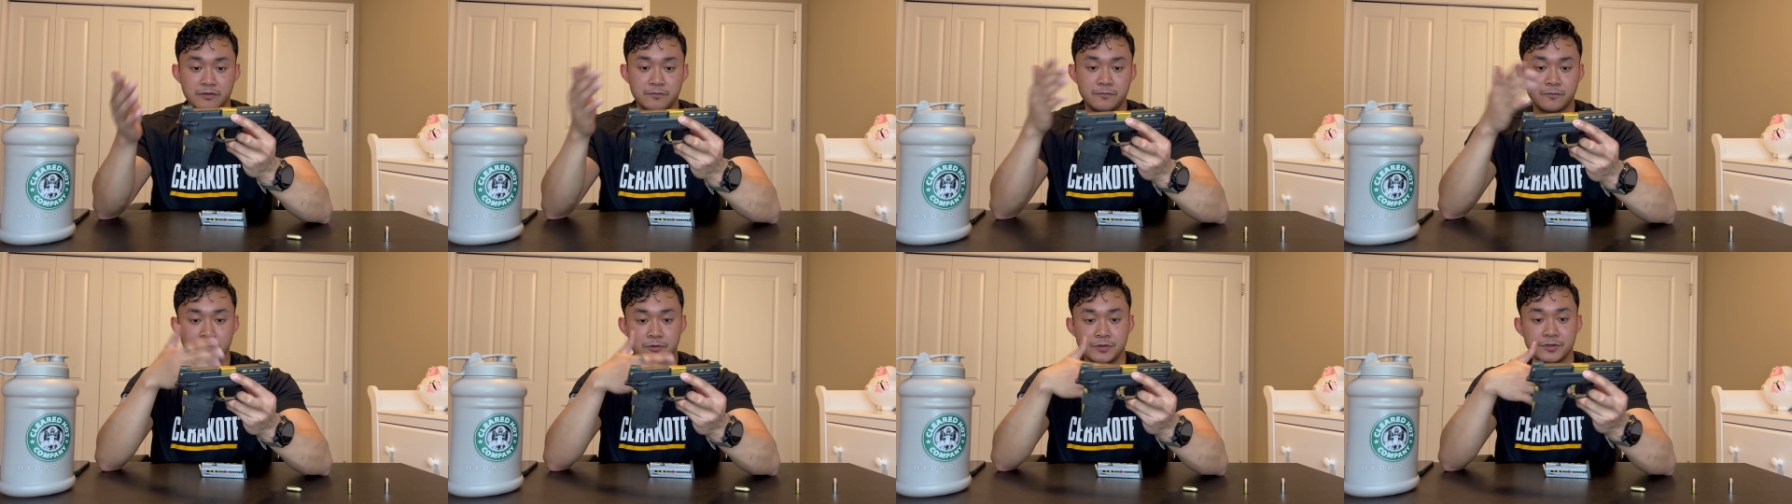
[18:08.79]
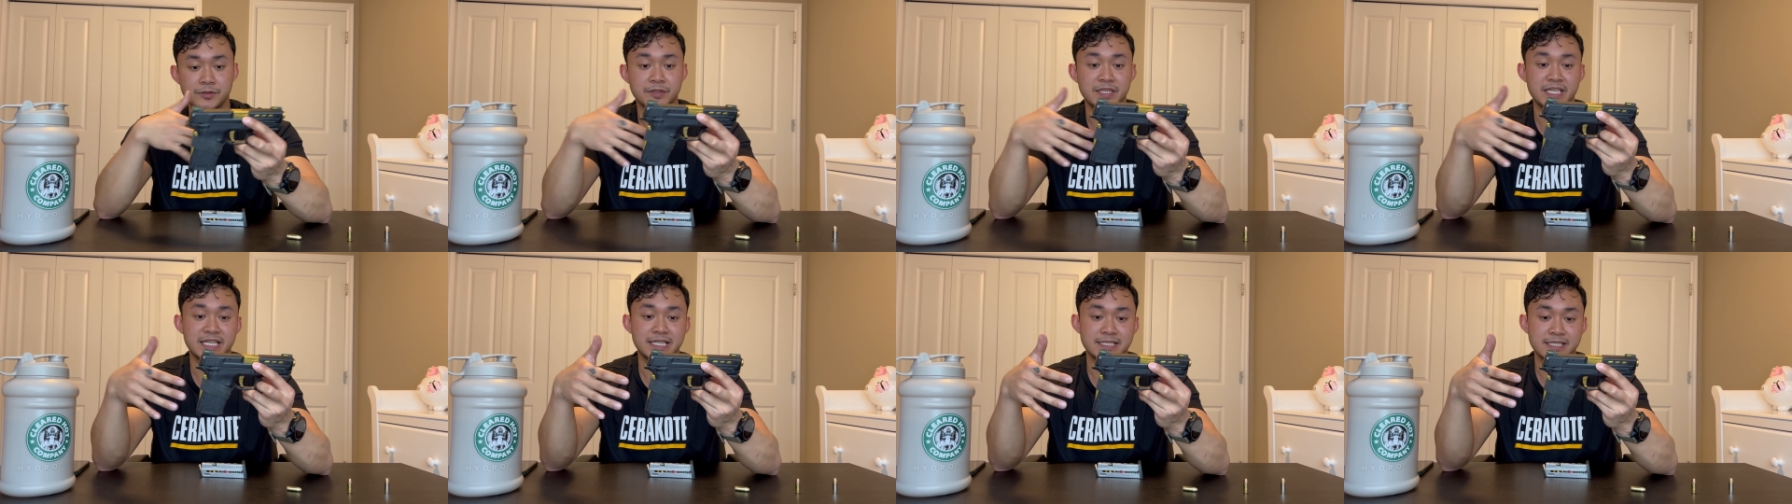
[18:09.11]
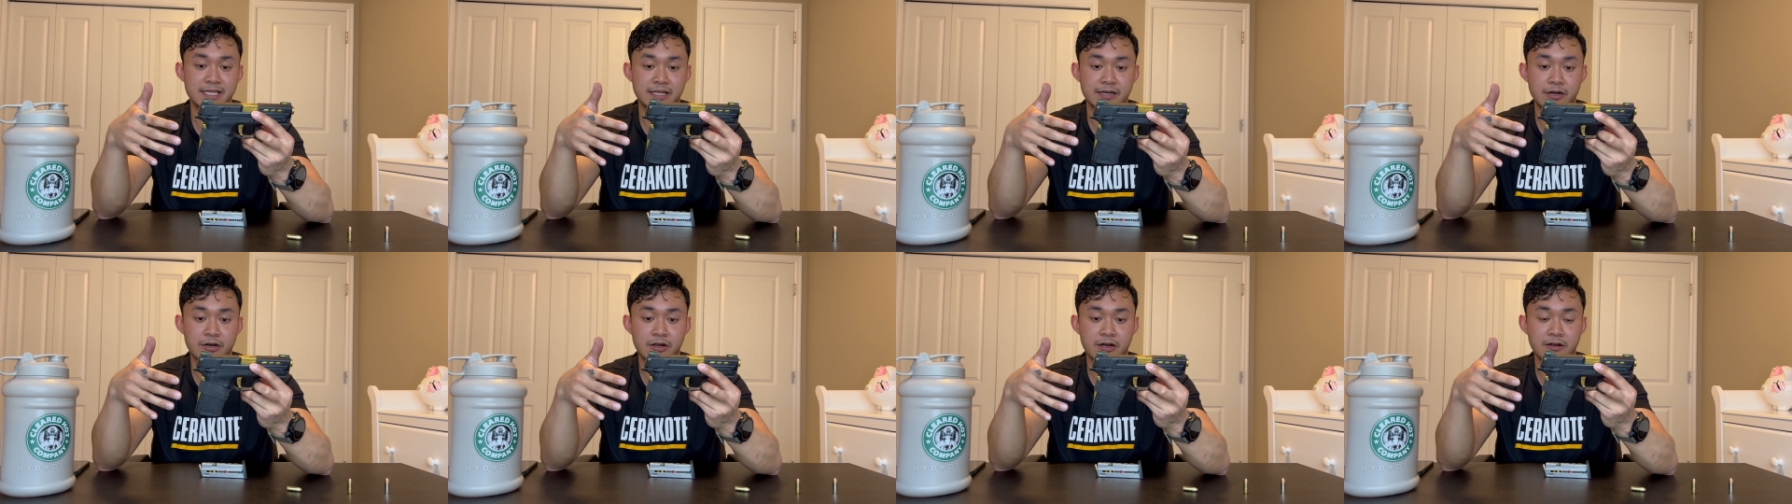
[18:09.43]
for the things
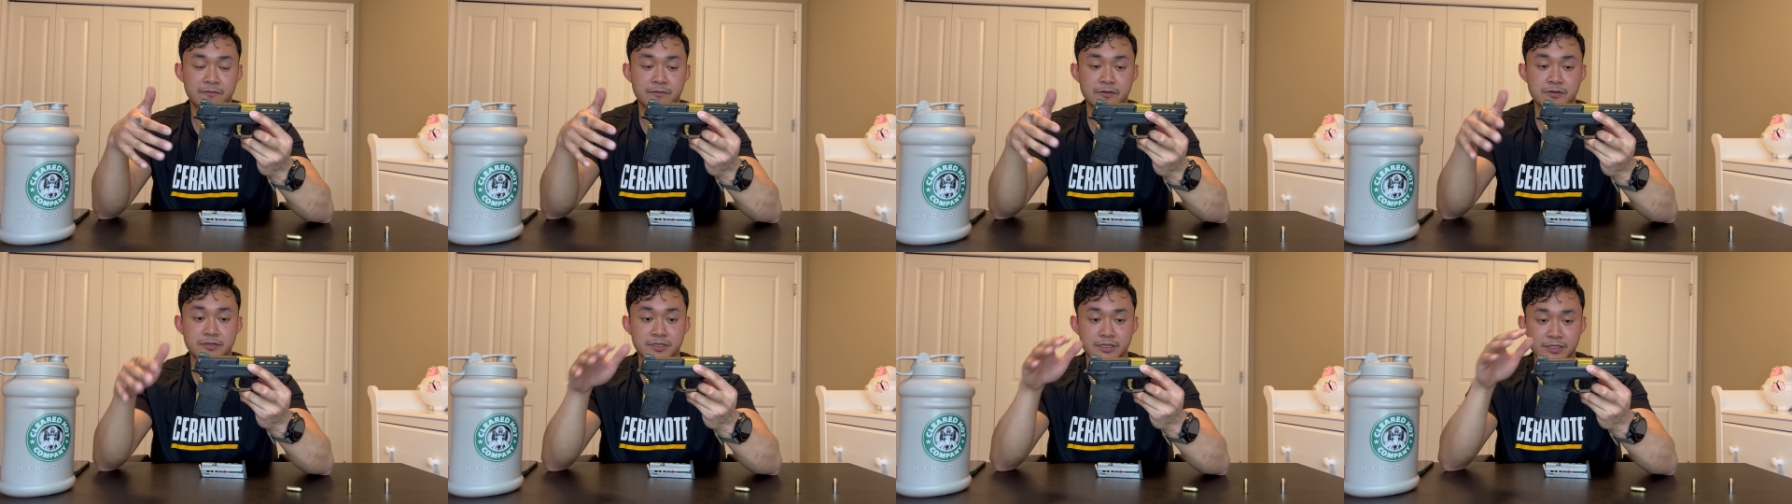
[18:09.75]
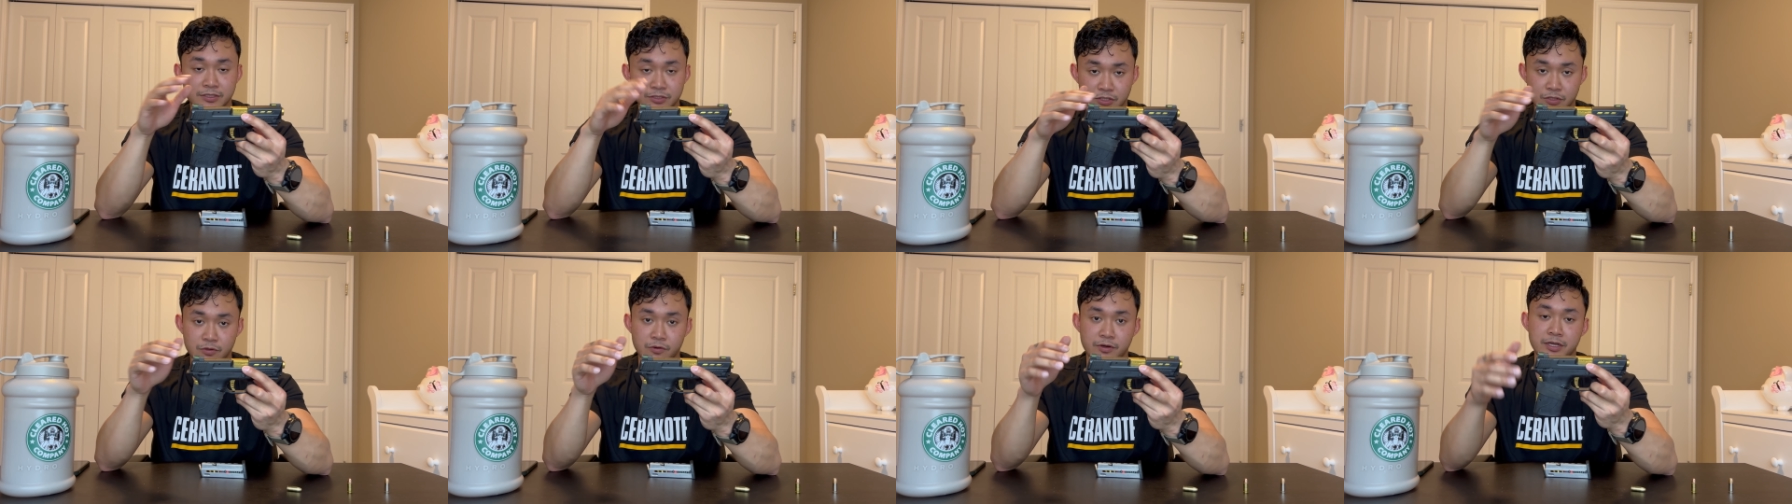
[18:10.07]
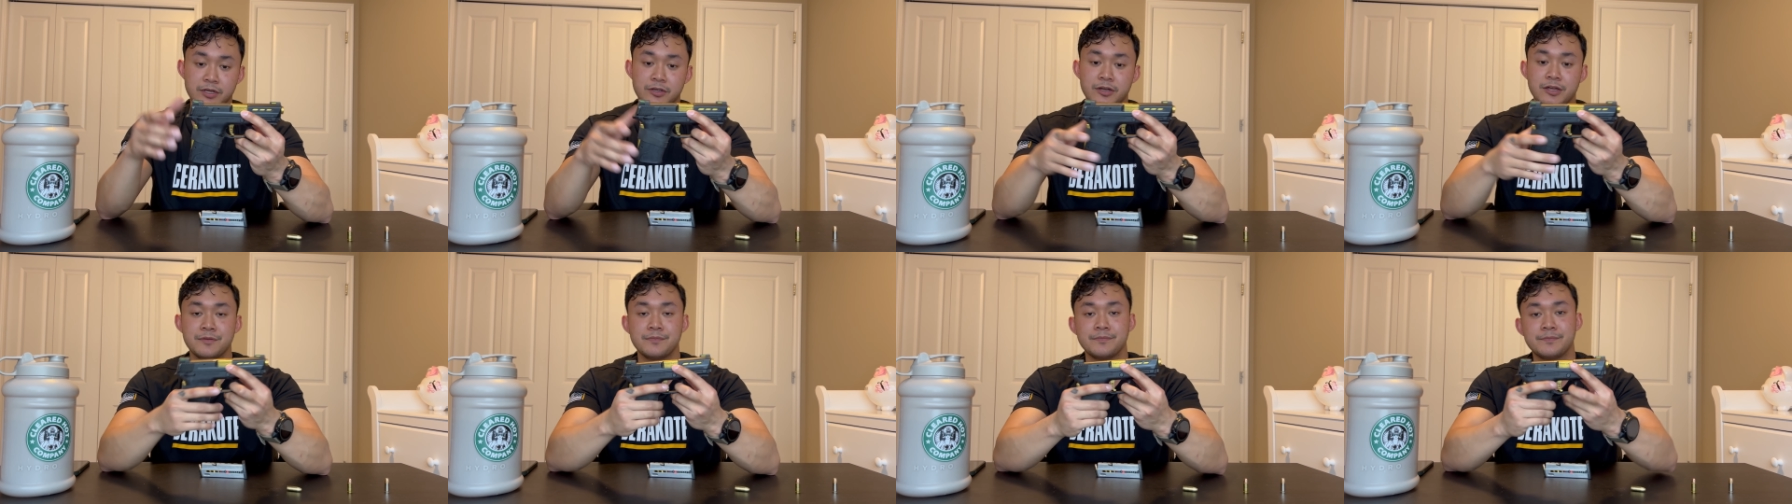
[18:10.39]
that it offers, it's a great
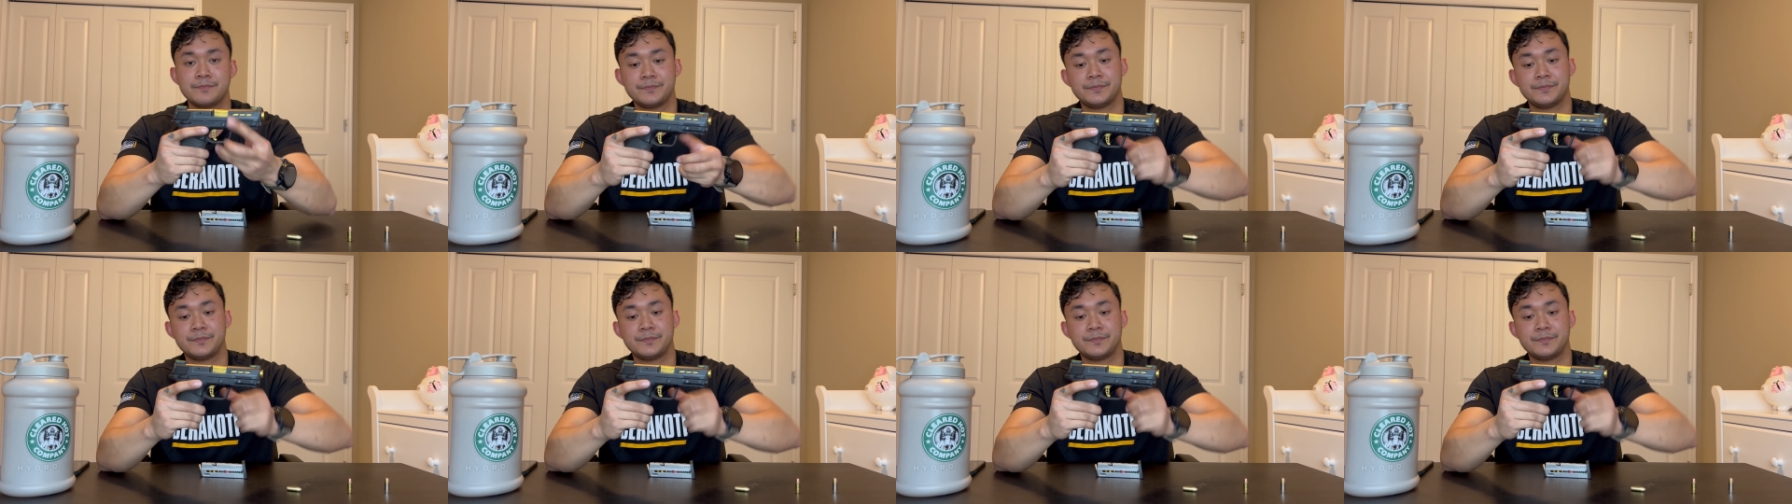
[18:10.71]
gun.